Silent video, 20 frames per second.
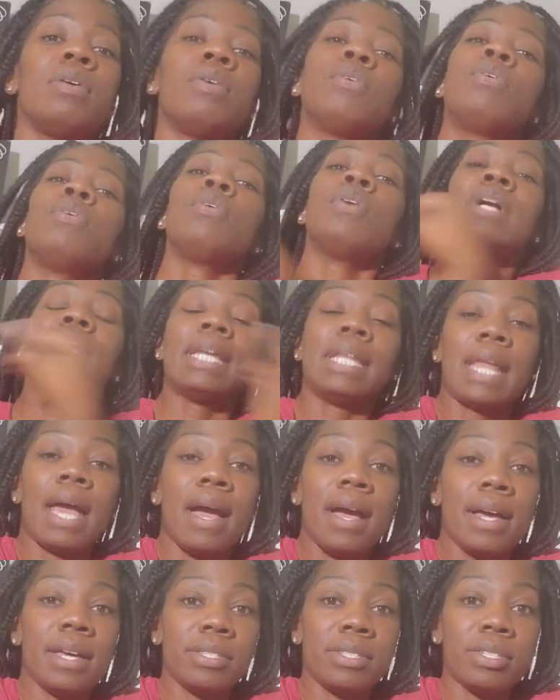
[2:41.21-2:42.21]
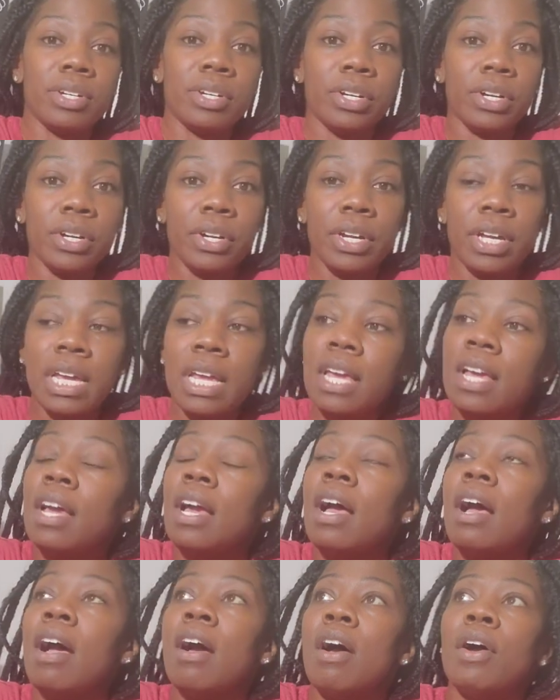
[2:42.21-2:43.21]
organizer.
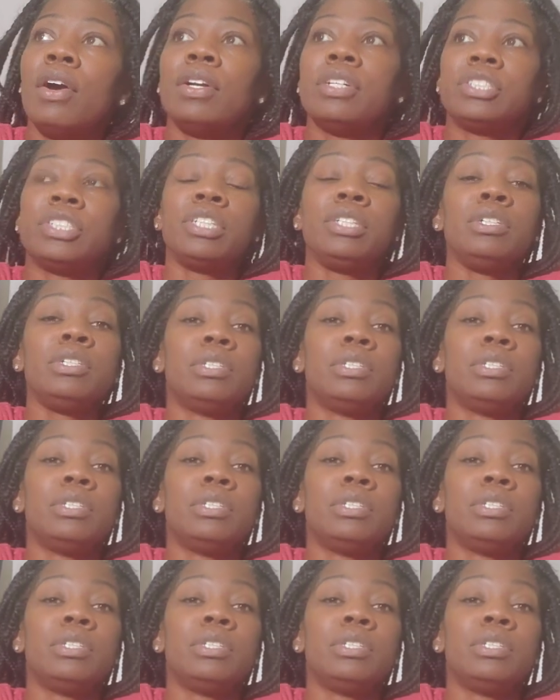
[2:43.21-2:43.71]
She